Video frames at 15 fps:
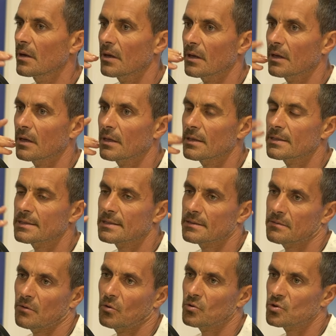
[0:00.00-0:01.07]
uh,
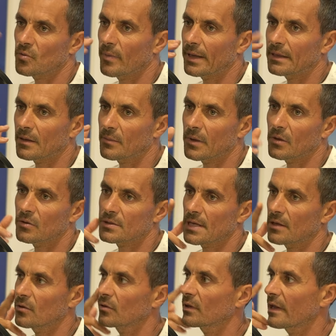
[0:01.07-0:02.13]
is also better because
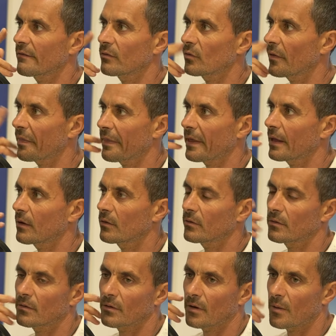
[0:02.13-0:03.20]
I don't have to think
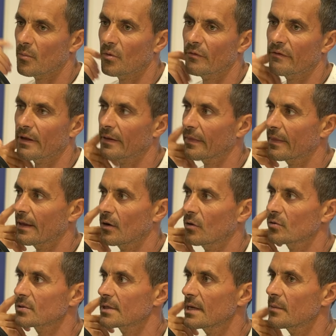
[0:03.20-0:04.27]
mm-hmm. on removing mm-hmm. the
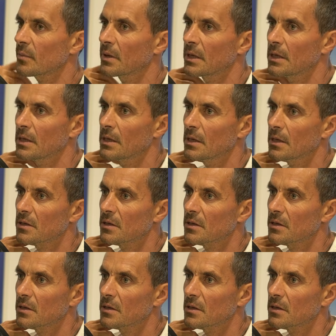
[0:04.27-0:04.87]
nose clip. Mm-hmm.